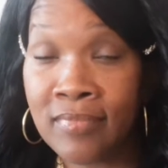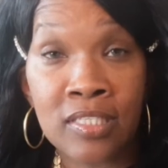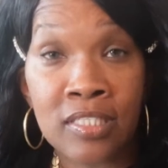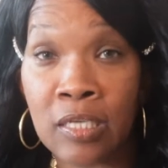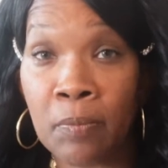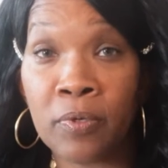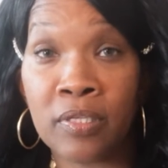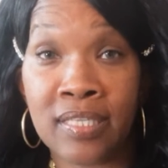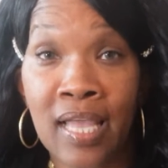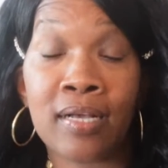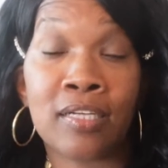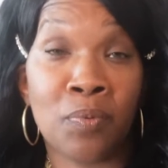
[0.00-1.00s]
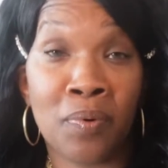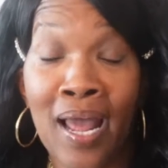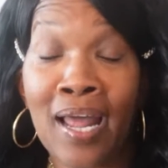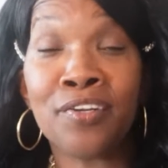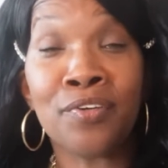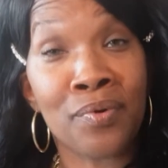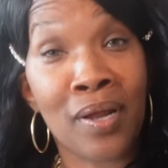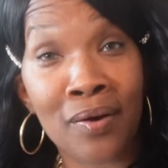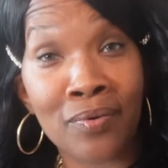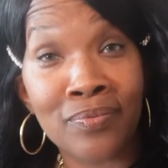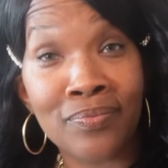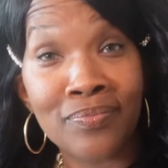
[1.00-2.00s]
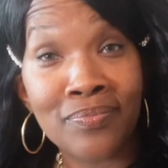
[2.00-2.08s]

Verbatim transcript: Simple as that. Because what I do know,